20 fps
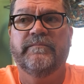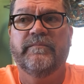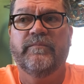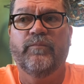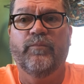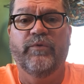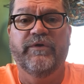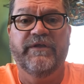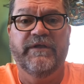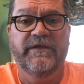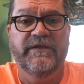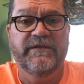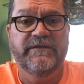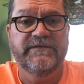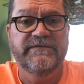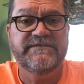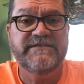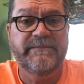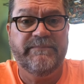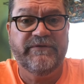
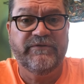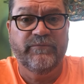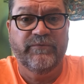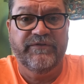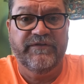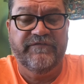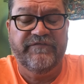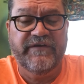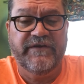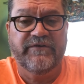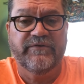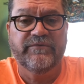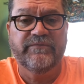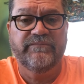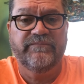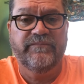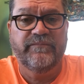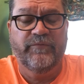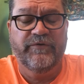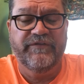when
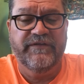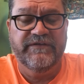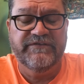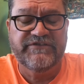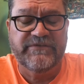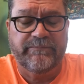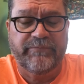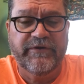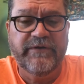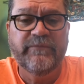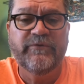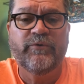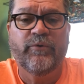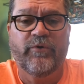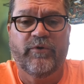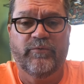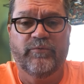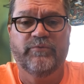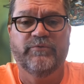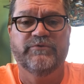the Supreme
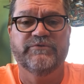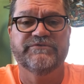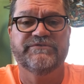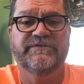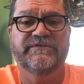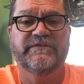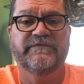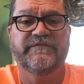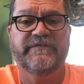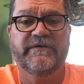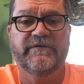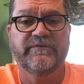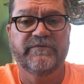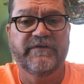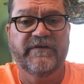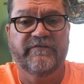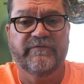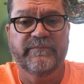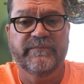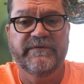Court rules that the federal
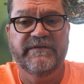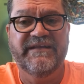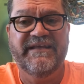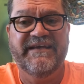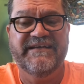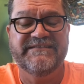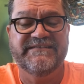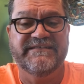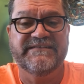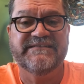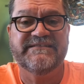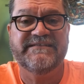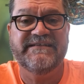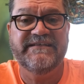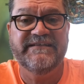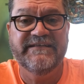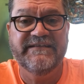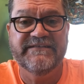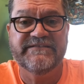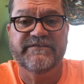government has
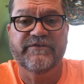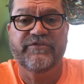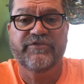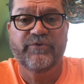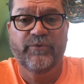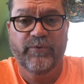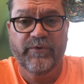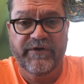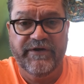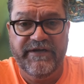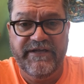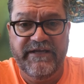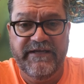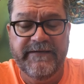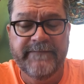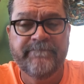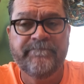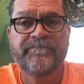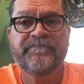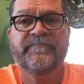exceeded its
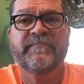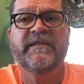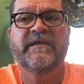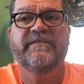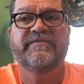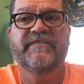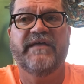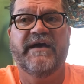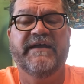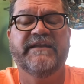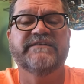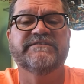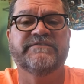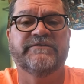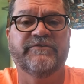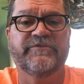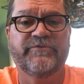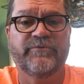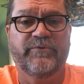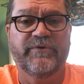authority, that is an
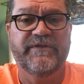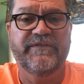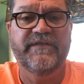authority